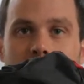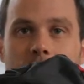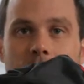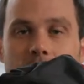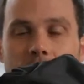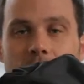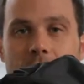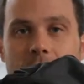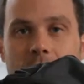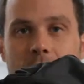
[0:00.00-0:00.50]

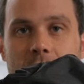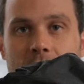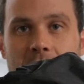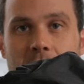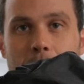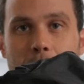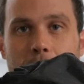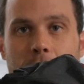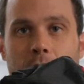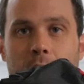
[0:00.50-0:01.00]
less
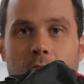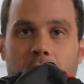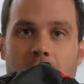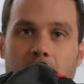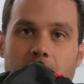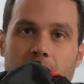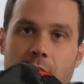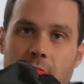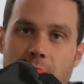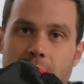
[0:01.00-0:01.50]
deep
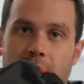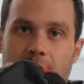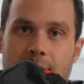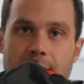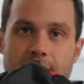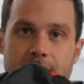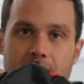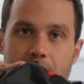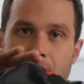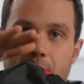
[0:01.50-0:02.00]
and
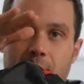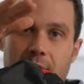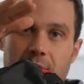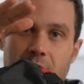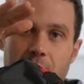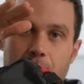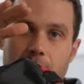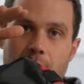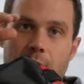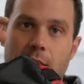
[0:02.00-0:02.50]
have it be a little
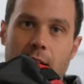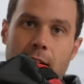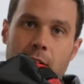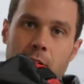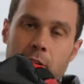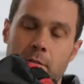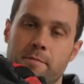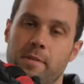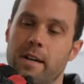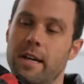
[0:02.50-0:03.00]
bit
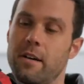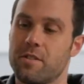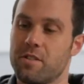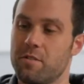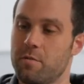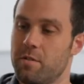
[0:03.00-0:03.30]
higher. I also